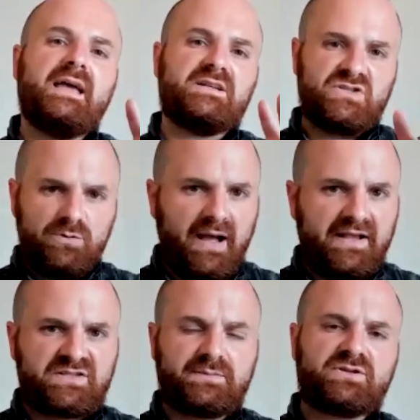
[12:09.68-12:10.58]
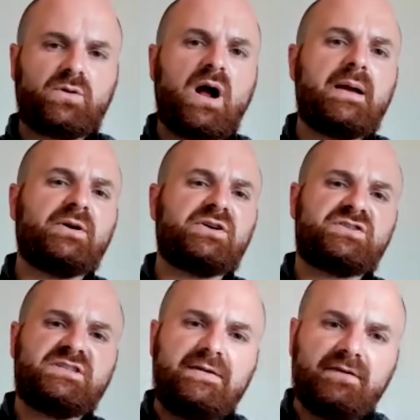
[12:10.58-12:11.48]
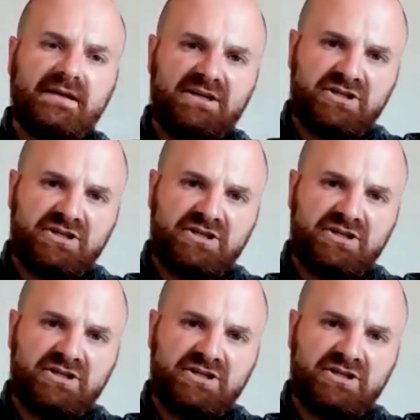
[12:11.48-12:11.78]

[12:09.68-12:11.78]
And to my subscribers, definitely